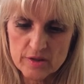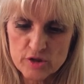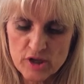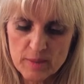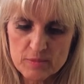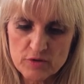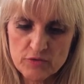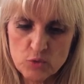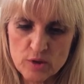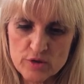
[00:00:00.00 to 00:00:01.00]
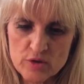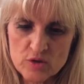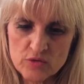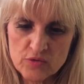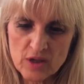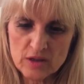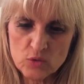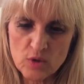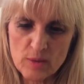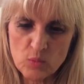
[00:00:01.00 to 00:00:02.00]
Chapter 4, just to
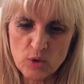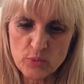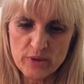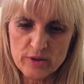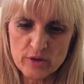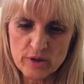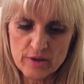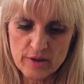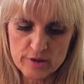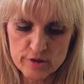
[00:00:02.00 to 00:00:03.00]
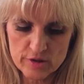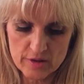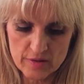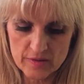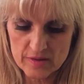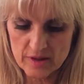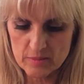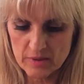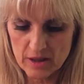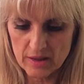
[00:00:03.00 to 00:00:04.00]
follow up what reincarnation in the
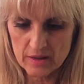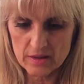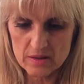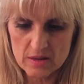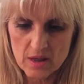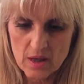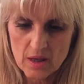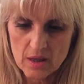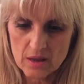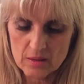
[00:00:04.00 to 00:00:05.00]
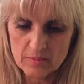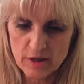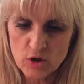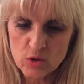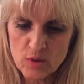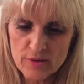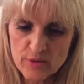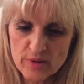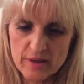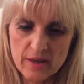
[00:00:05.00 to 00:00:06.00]
same body is. My
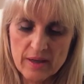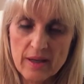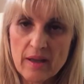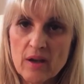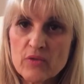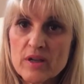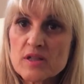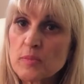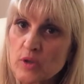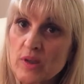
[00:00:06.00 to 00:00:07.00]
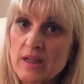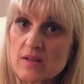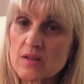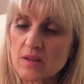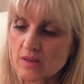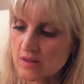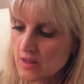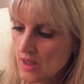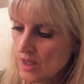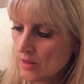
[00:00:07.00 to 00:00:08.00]
co-author and I have experienced this,
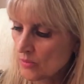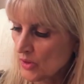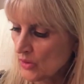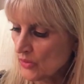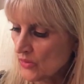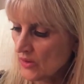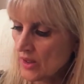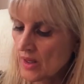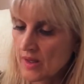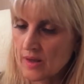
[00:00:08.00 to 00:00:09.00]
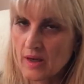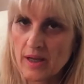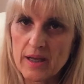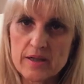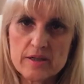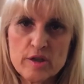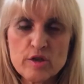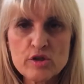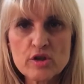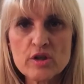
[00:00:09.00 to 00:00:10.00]
both. And I had a
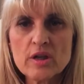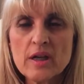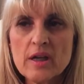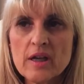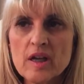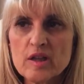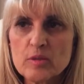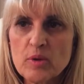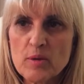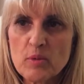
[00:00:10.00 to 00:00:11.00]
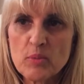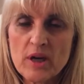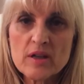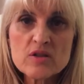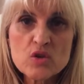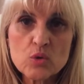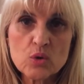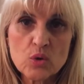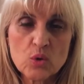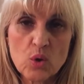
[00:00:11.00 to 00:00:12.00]
teacher at the Barbara Brennan
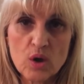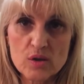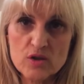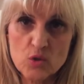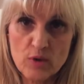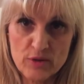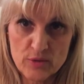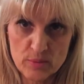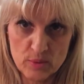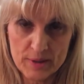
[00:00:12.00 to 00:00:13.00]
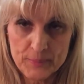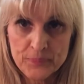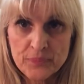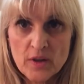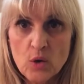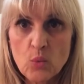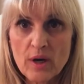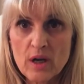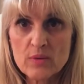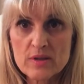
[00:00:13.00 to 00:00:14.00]
School who also went through it.
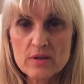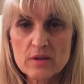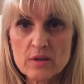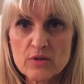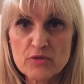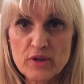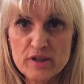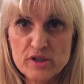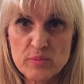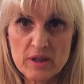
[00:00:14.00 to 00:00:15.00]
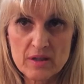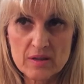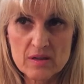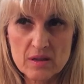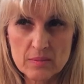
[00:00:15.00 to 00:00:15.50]
When I was a freshman and